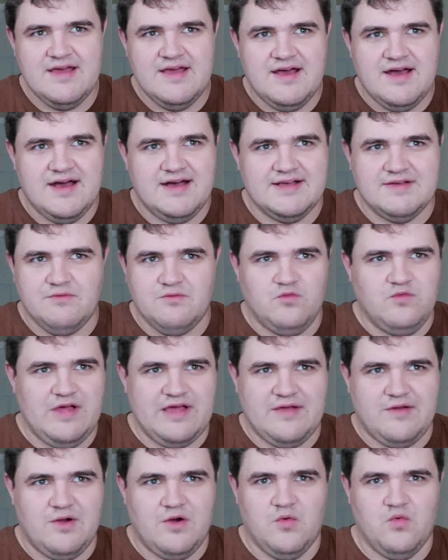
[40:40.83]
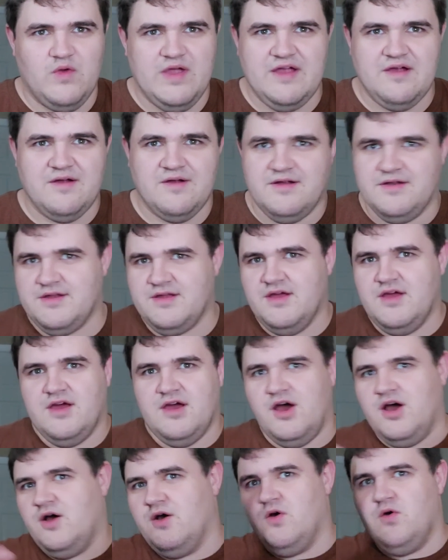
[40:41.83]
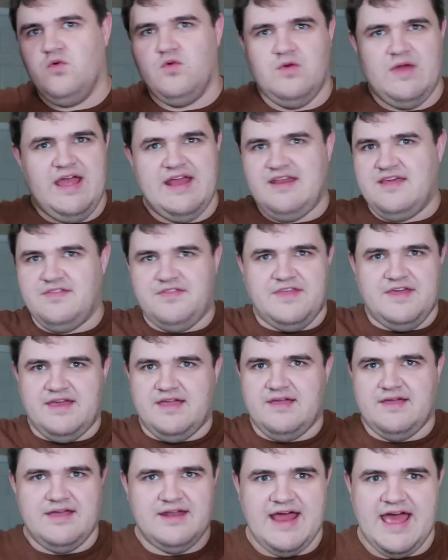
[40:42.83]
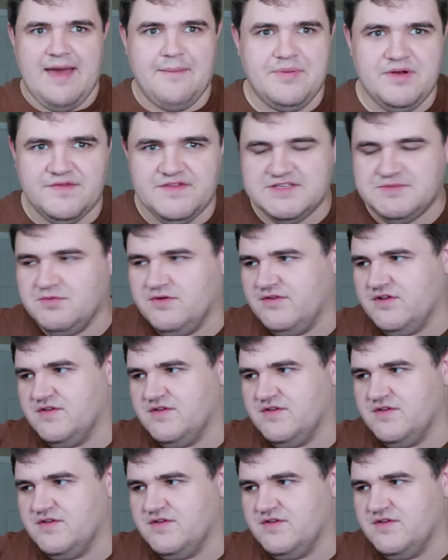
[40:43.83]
like a weird, oh, anything can happen in this movie.